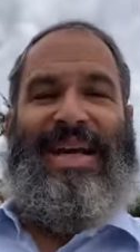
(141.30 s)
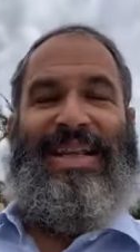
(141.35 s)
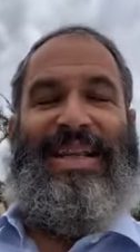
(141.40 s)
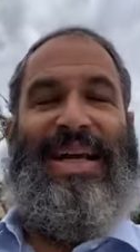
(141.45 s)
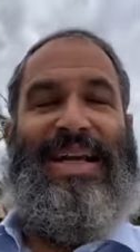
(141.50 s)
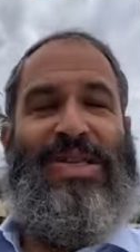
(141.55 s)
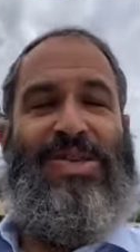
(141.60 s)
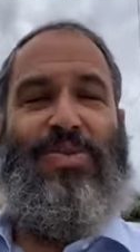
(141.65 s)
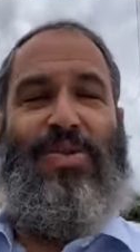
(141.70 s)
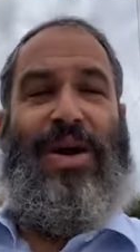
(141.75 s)
And
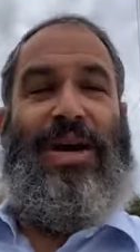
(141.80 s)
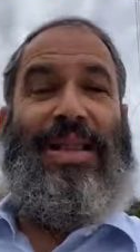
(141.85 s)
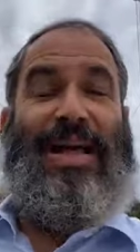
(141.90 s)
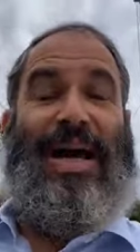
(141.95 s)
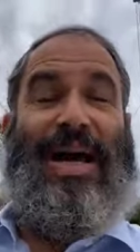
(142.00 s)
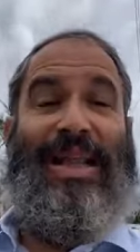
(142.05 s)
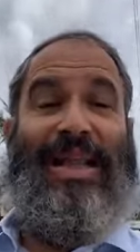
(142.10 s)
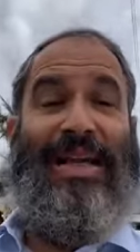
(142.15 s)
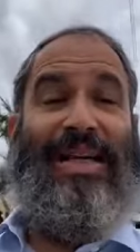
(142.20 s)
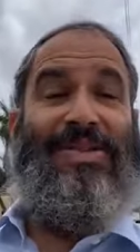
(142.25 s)
that's why
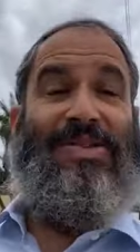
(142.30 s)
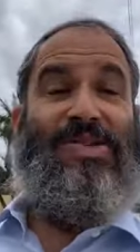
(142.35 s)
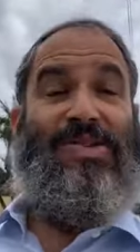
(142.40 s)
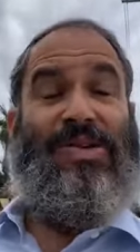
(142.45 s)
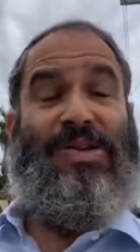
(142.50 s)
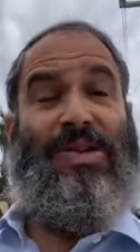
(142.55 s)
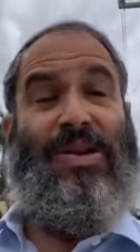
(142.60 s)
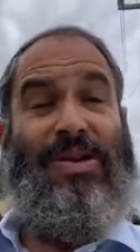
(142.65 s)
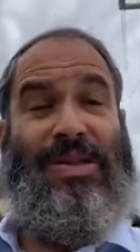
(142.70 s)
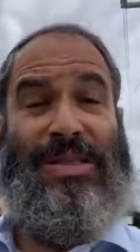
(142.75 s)
the holiday of
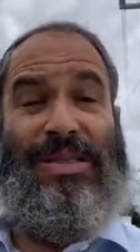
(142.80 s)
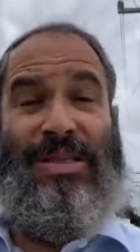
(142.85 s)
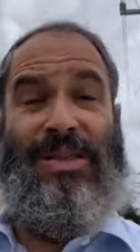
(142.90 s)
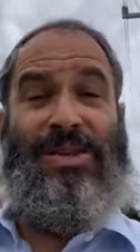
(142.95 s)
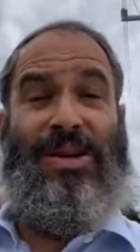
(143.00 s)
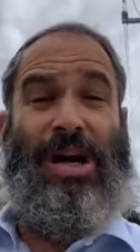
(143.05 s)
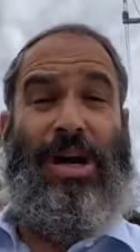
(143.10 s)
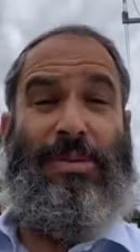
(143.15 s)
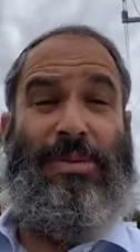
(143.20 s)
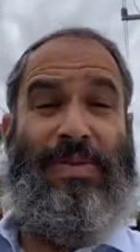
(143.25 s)
Sukkot is the
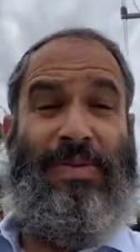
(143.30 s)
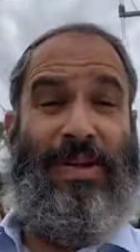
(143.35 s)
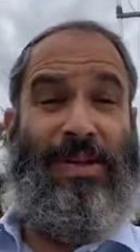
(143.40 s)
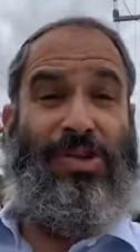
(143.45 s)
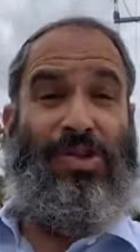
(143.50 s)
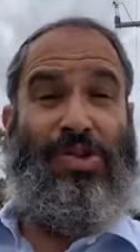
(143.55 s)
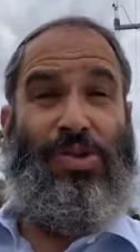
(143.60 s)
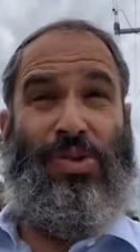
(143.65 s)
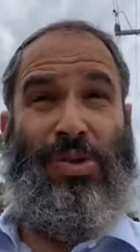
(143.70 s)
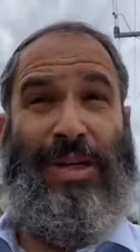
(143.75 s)
time of our
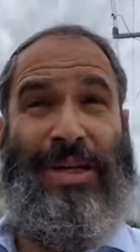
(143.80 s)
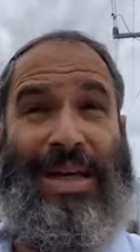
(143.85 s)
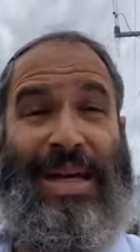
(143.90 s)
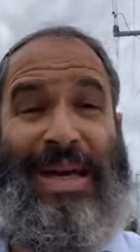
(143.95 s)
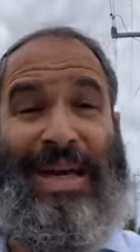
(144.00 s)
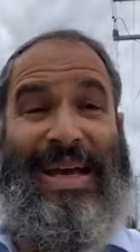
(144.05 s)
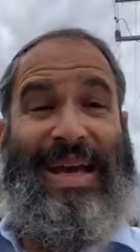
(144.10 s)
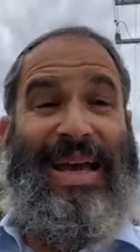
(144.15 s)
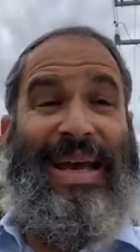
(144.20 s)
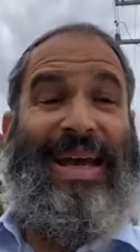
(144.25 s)
joy
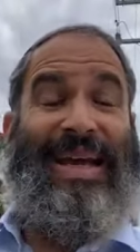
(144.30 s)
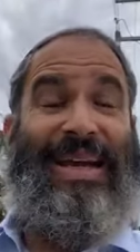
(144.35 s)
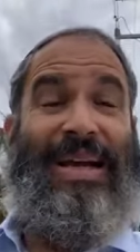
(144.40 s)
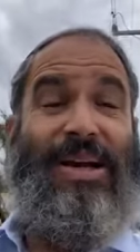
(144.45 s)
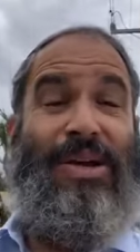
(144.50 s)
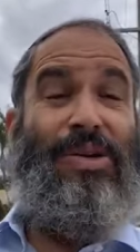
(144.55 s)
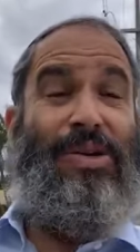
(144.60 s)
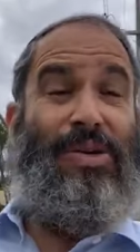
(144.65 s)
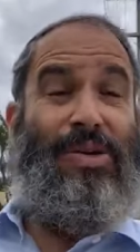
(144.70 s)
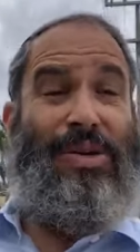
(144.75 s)
and
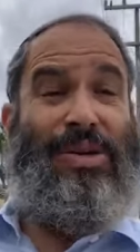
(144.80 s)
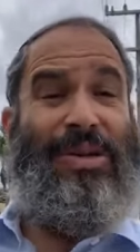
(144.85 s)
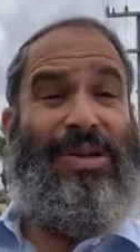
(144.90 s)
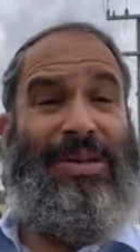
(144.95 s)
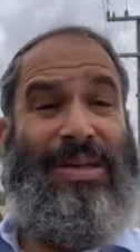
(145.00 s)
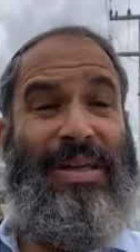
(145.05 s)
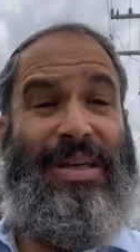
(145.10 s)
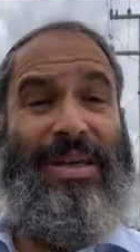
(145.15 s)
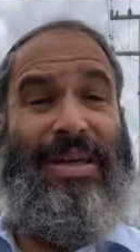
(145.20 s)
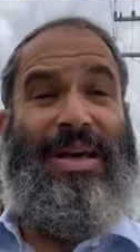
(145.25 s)
our
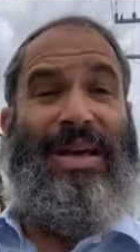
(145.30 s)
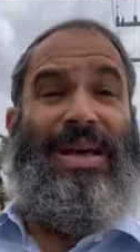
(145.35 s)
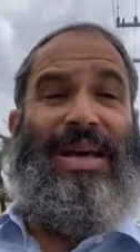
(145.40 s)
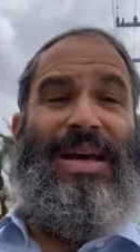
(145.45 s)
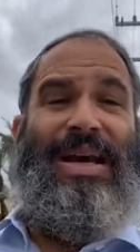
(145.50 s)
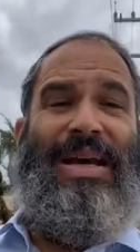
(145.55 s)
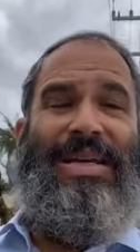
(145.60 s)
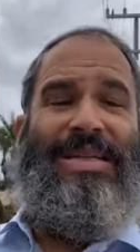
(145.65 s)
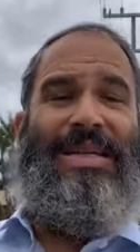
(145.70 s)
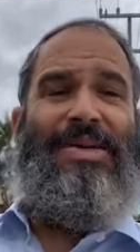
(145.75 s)
unity.
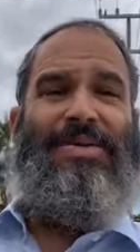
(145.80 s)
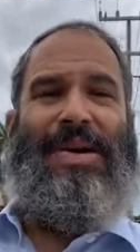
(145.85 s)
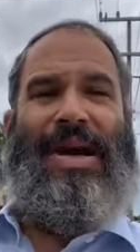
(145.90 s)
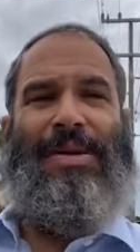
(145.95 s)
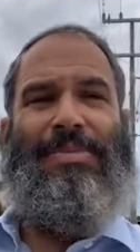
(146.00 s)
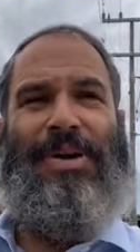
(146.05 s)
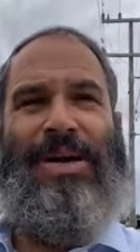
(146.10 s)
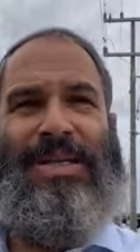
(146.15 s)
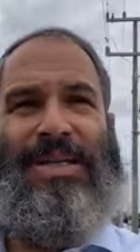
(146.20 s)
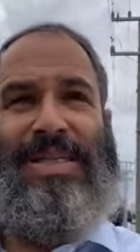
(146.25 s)
As our
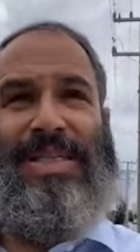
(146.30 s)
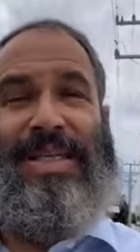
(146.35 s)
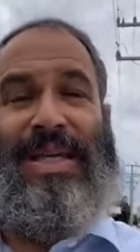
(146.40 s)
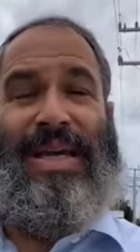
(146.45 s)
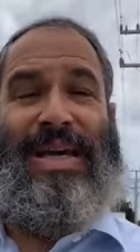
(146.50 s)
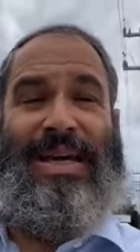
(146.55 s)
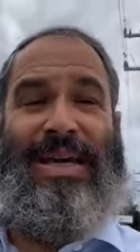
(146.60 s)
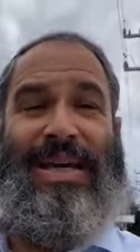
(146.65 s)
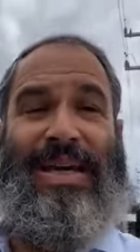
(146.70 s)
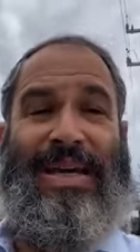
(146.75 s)
rabbis
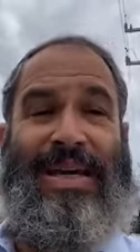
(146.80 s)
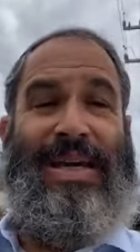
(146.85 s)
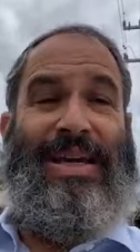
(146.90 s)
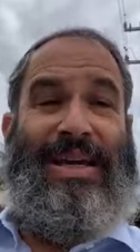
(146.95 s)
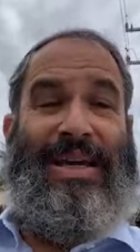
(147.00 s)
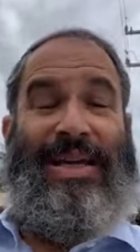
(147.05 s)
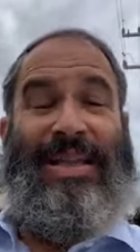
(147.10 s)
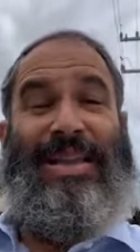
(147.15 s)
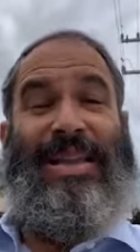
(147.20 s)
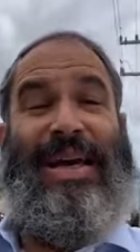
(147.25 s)
say,
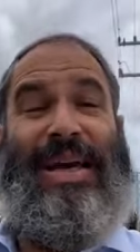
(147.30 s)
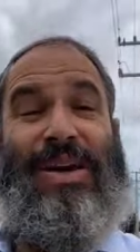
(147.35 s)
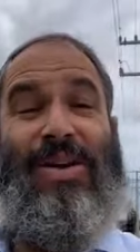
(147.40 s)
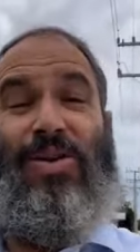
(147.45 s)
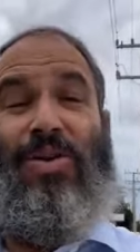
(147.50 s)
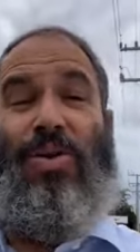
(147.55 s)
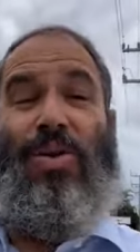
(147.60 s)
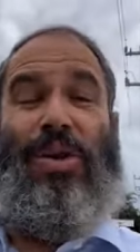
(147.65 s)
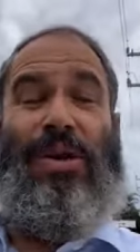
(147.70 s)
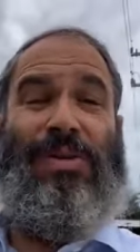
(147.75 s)
that
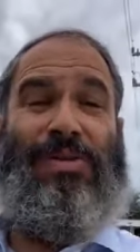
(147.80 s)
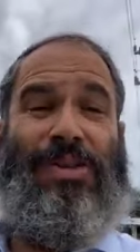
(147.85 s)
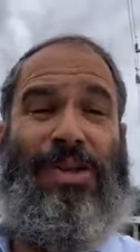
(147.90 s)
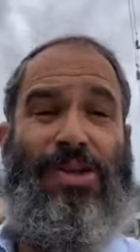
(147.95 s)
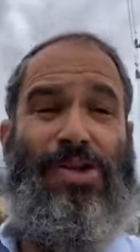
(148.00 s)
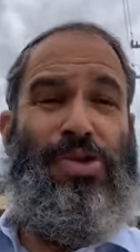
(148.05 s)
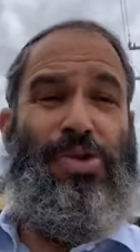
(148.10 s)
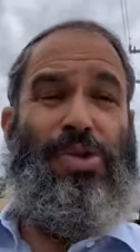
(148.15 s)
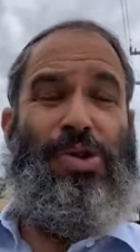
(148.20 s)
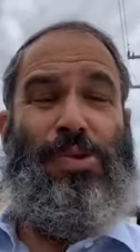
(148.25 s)
all of the
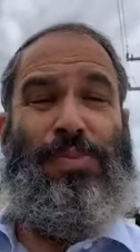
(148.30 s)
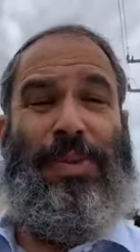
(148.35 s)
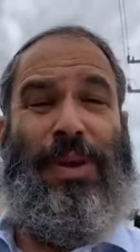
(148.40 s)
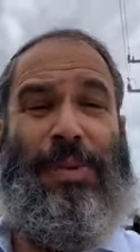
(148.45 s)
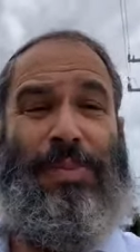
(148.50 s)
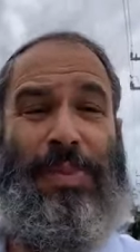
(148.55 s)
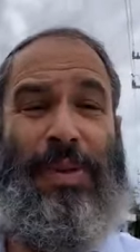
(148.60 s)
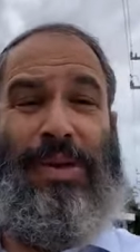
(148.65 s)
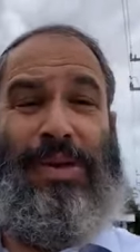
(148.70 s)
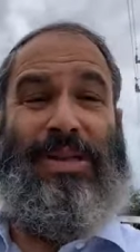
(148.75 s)
Jewish
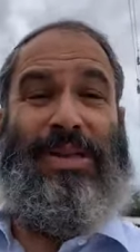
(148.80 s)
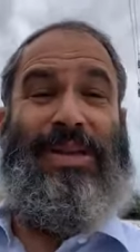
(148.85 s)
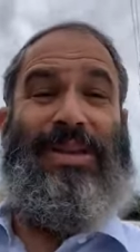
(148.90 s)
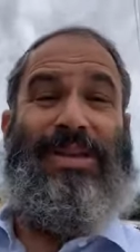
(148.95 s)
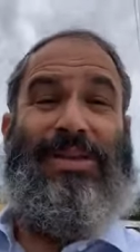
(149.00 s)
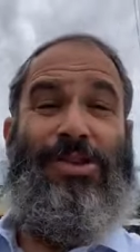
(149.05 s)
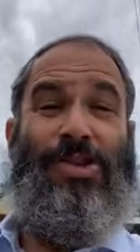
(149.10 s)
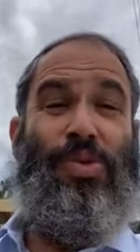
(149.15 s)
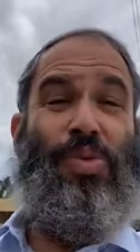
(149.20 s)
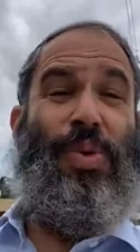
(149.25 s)
people
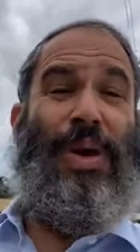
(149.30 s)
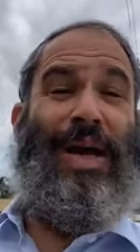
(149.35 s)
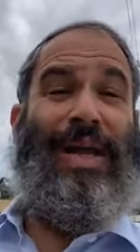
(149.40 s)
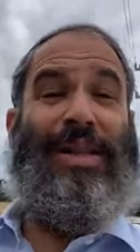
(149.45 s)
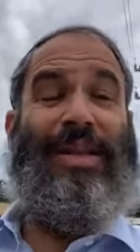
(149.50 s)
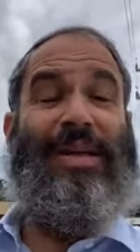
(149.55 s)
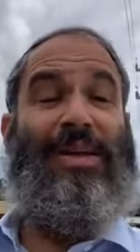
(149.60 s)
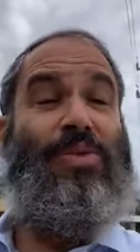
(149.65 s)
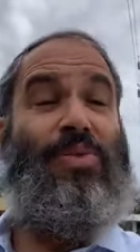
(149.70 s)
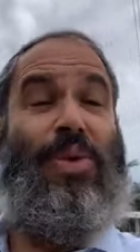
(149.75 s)
can
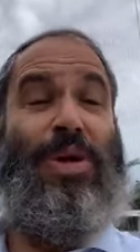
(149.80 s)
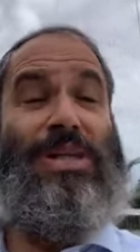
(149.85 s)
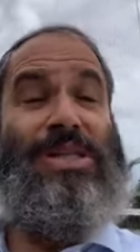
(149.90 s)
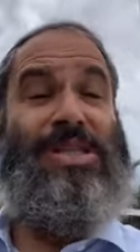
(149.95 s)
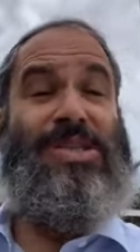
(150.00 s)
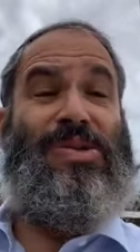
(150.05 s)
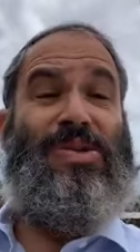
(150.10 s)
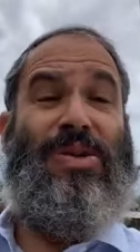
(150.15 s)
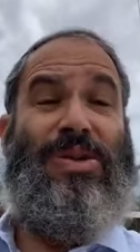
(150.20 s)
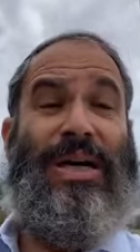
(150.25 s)
dwell in one
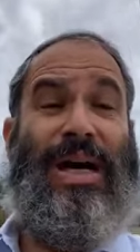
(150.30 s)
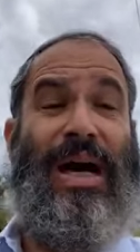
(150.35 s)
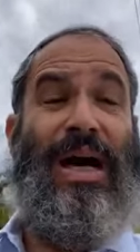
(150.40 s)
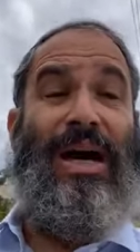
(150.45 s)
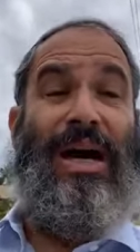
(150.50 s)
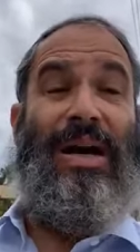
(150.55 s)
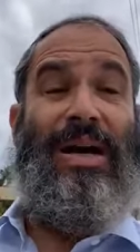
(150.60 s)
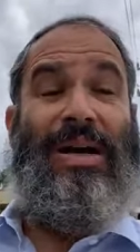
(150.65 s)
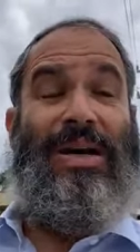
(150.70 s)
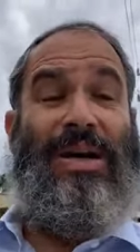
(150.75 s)

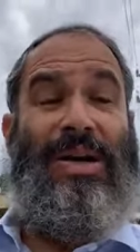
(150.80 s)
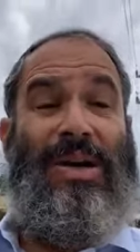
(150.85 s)
Sukkah.